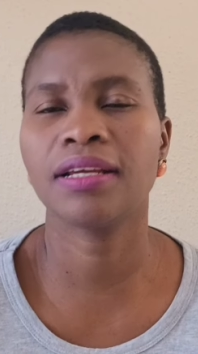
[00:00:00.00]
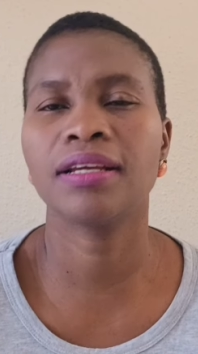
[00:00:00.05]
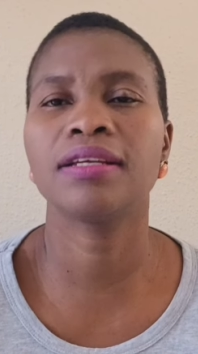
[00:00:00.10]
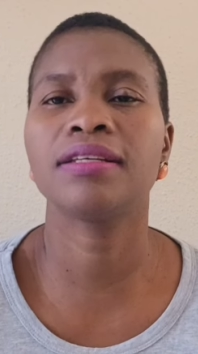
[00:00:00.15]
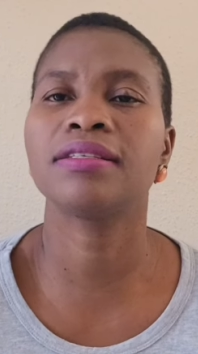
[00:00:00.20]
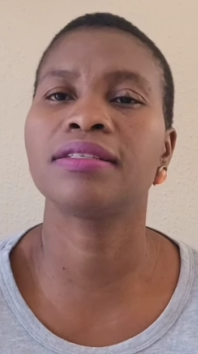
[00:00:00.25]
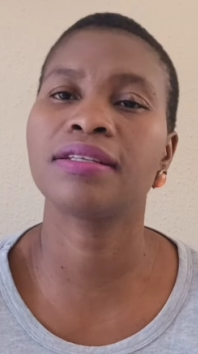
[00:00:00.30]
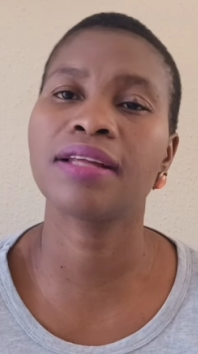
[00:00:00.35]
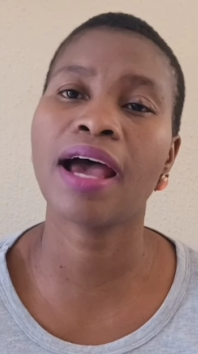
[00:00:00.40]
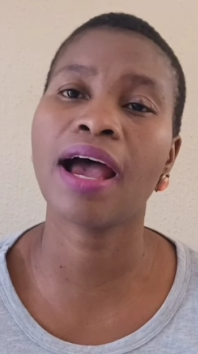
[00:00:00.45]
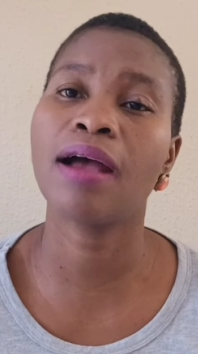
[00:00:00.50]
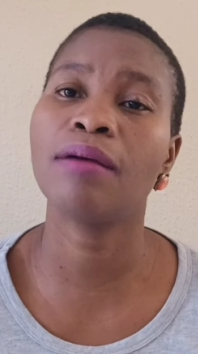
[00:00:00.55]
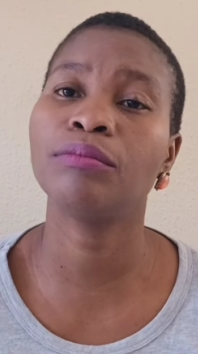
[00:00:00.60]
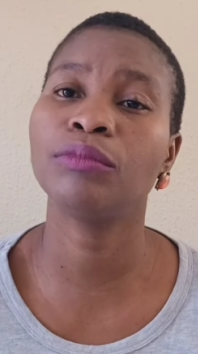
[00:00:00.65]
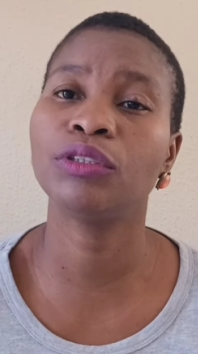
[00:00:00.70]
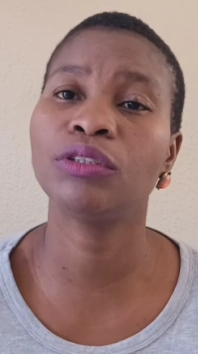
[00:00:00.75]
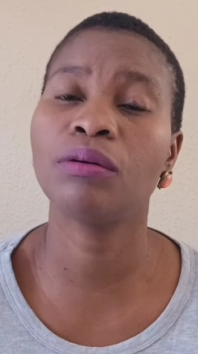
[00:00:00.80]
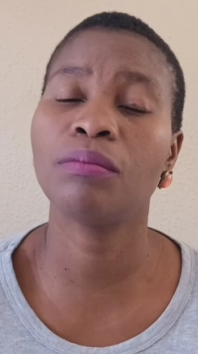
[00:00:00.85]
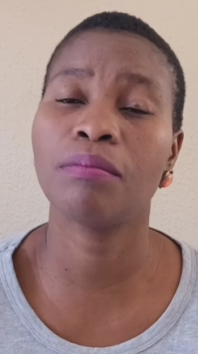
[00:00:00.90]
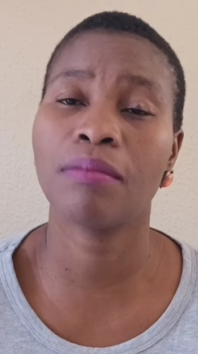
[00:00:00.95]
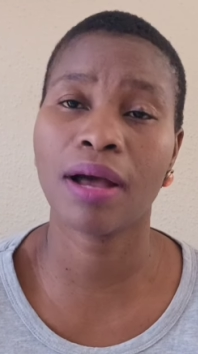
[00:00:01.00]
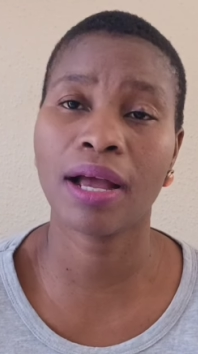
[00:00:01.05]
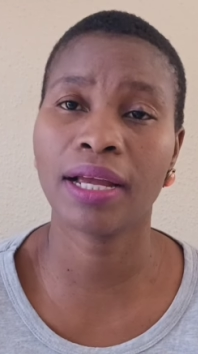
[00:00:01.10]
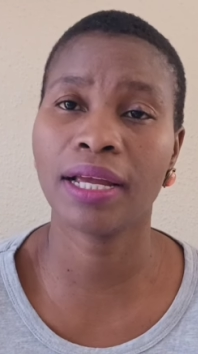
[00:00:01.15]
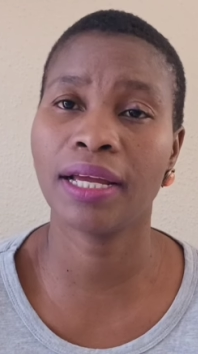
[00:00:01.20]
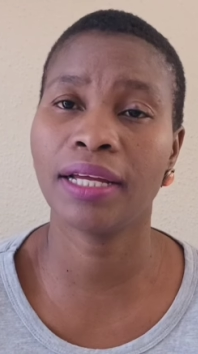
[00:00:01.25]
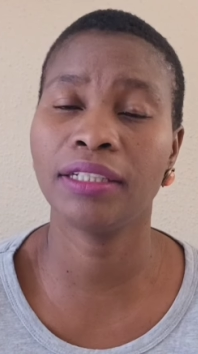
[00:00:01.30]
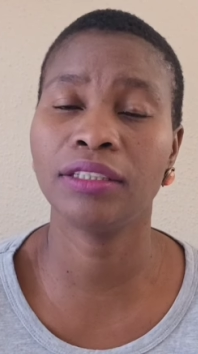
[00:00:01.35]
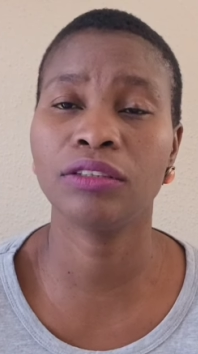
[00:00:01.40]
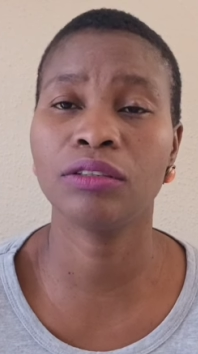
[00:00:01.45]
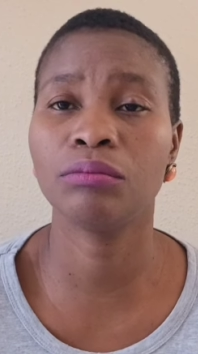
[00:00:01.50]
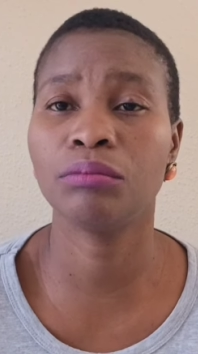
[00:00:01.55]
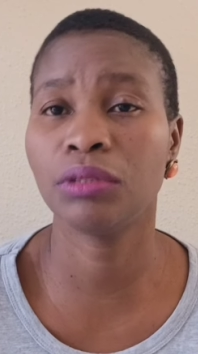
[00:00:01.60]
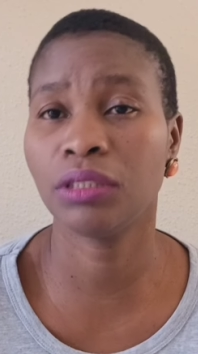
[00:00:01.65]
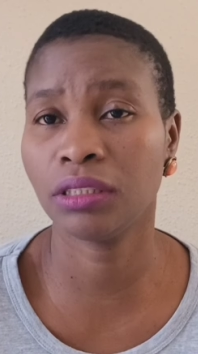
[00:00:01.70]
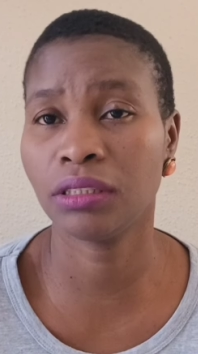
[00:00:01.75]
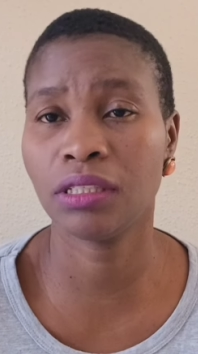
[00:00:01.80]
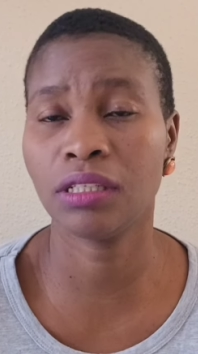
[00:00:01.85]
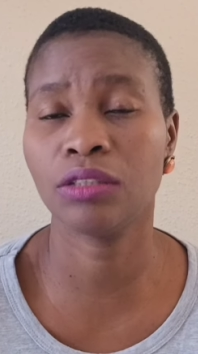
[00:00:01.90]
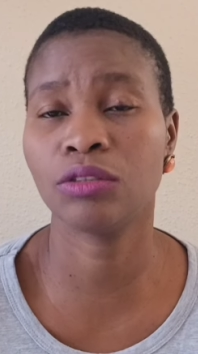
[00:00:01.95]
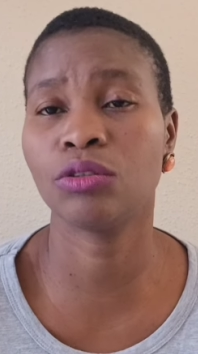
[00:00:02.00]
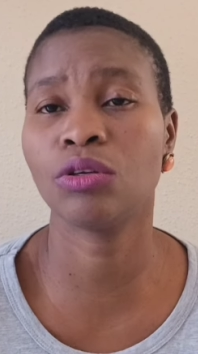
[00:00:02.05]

it's time to market your business.